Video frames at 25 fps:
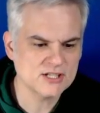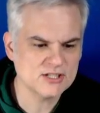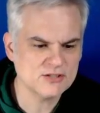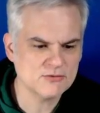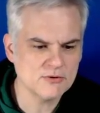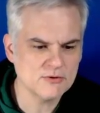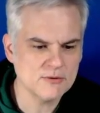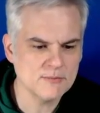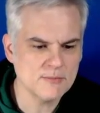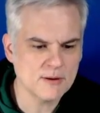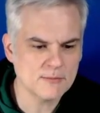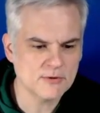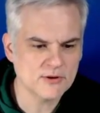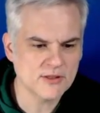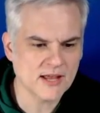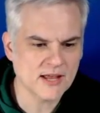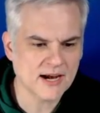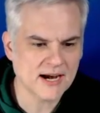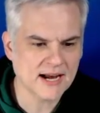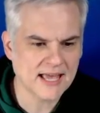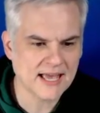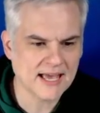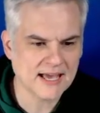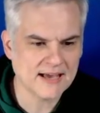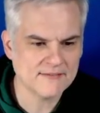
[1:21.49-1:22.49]
Just remember
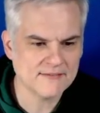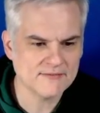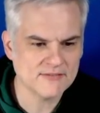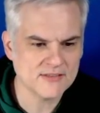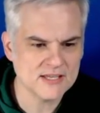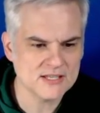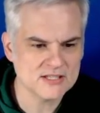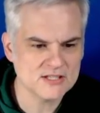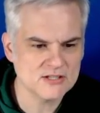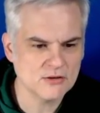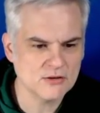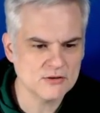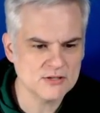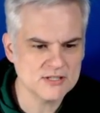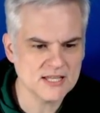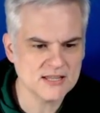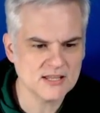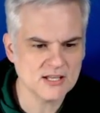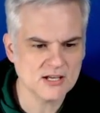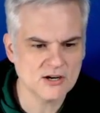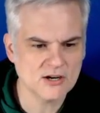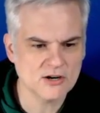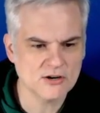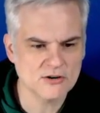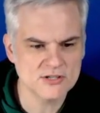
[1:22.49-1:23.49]
that I have these. Notice
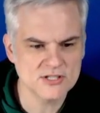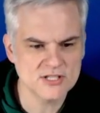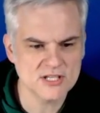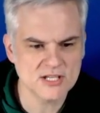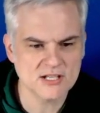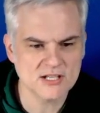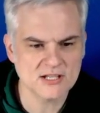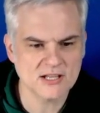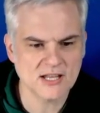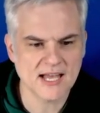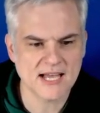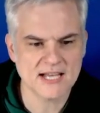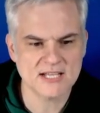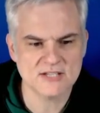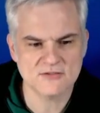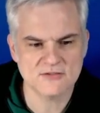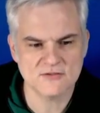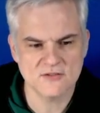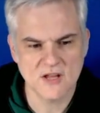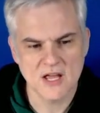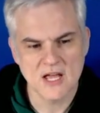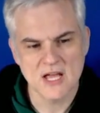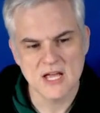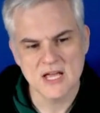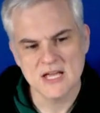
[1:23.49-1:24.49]
that the currency
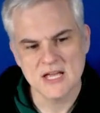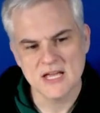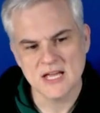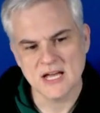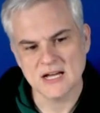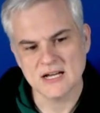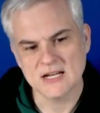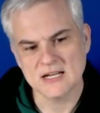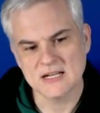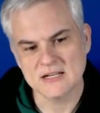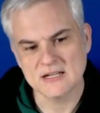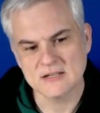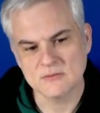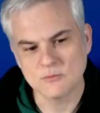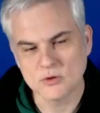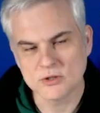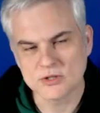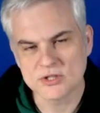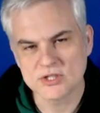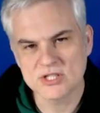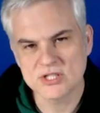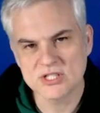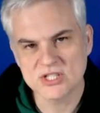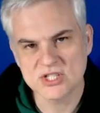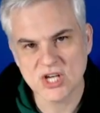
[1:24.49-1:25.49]
class
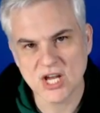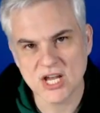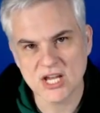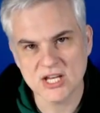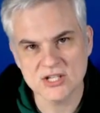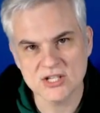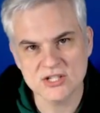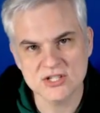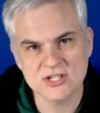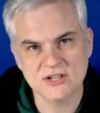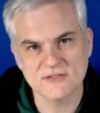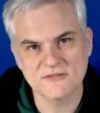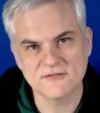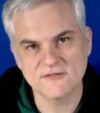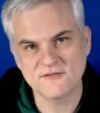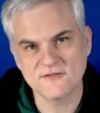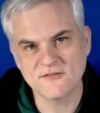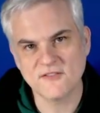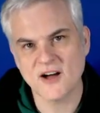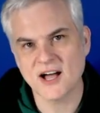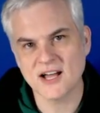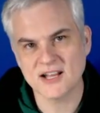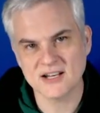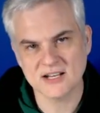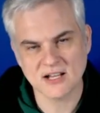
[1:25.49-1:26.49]
will change the
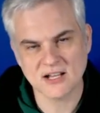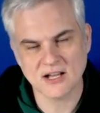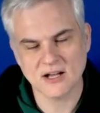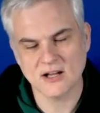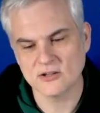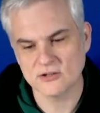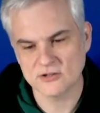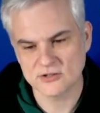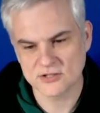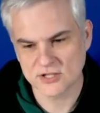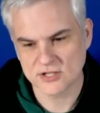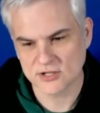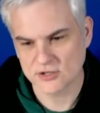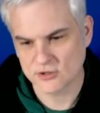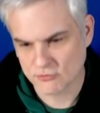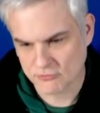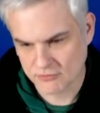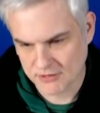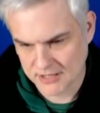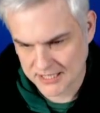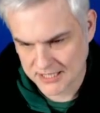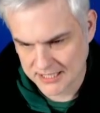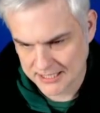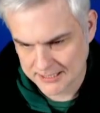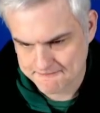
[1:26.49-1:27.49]
font color to
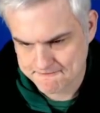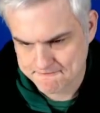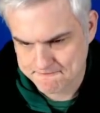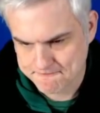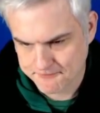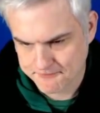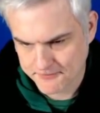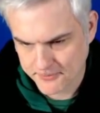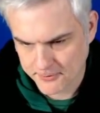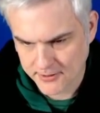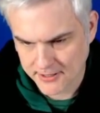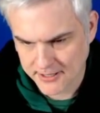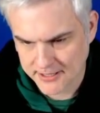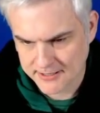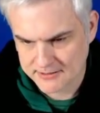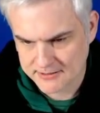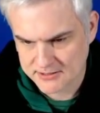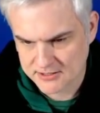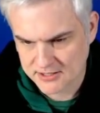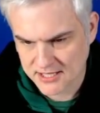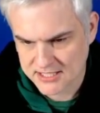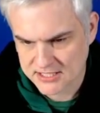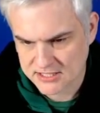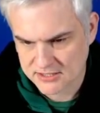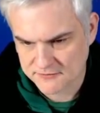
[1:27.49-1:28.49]
green. Okay,
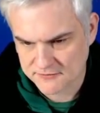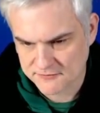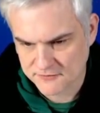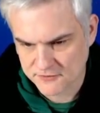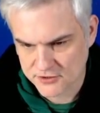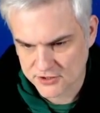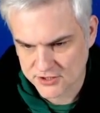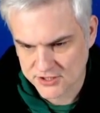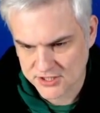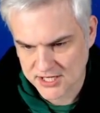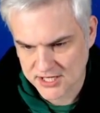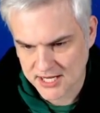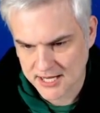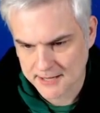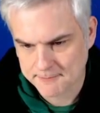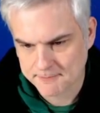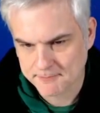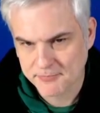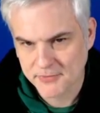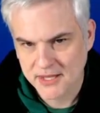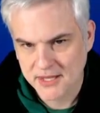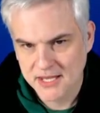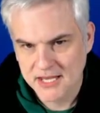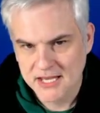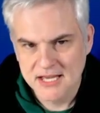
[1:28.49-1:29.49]
so that's the first
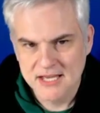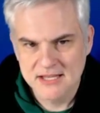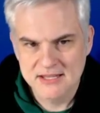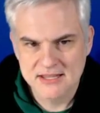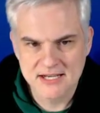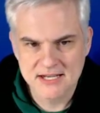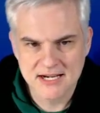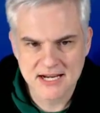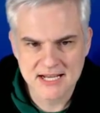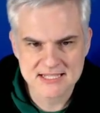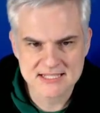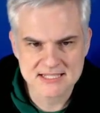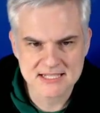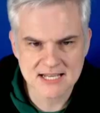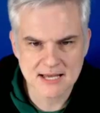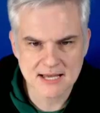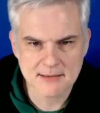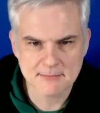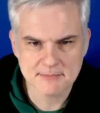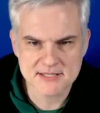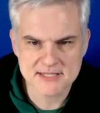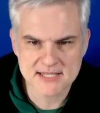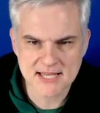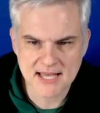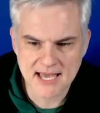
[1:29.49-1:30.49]
step. The next
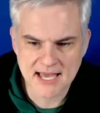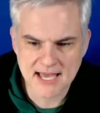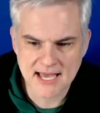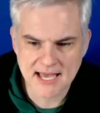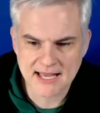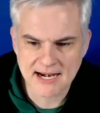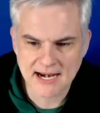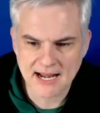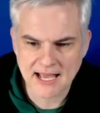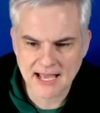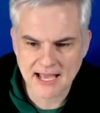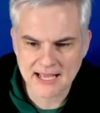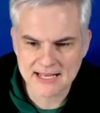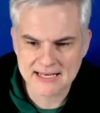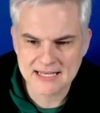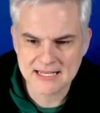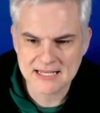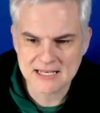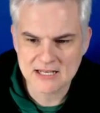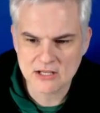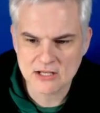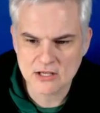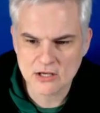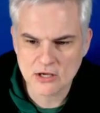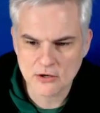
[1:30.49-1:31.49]
step is that I
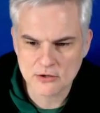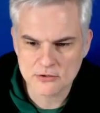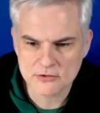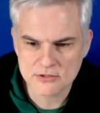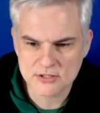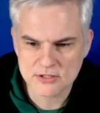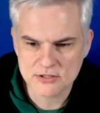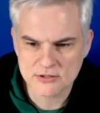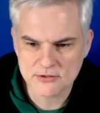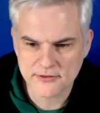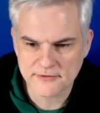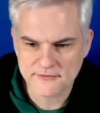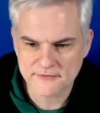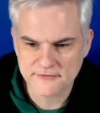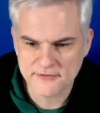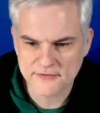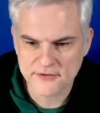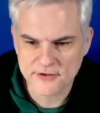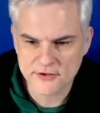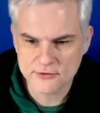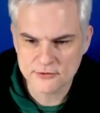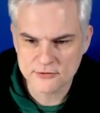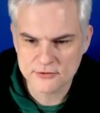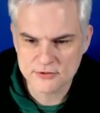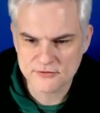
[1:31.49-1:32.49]
need to go to the
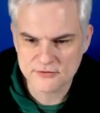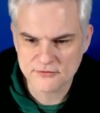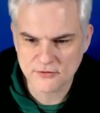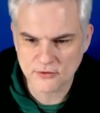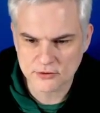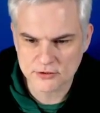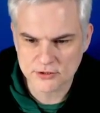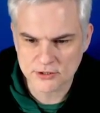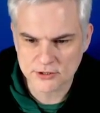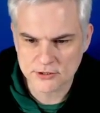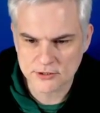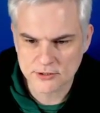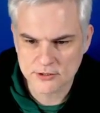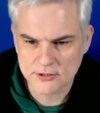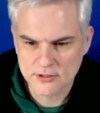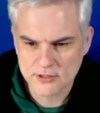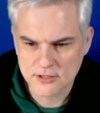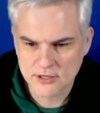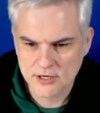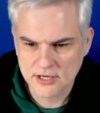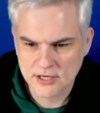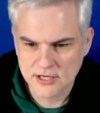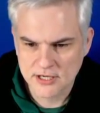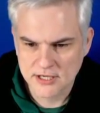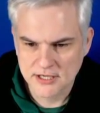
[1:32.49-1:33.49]
Views folder.
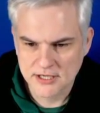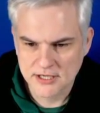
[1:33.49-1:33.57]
